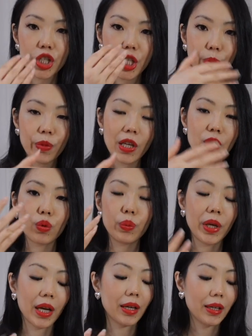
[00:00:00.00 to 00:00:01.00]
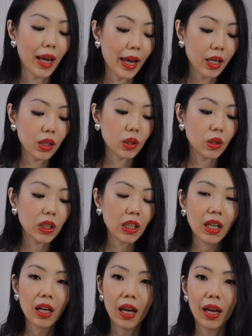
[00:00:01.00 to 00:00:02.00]
Some things will be at an angle
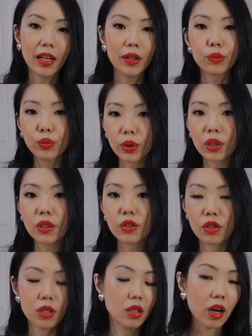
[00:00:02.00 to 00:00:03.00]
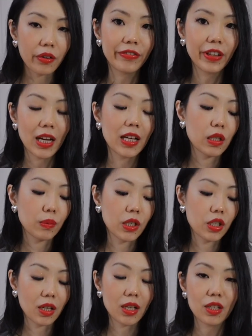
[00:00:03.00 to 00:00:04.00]
and it will just not fit as
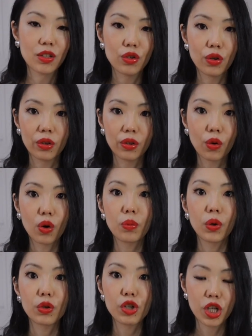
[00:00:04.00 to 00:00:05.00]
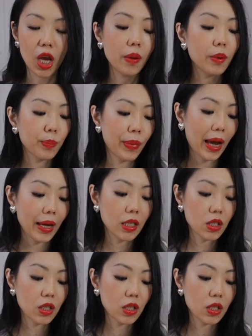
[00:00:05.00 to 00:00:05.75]
much as your normal shaped bag.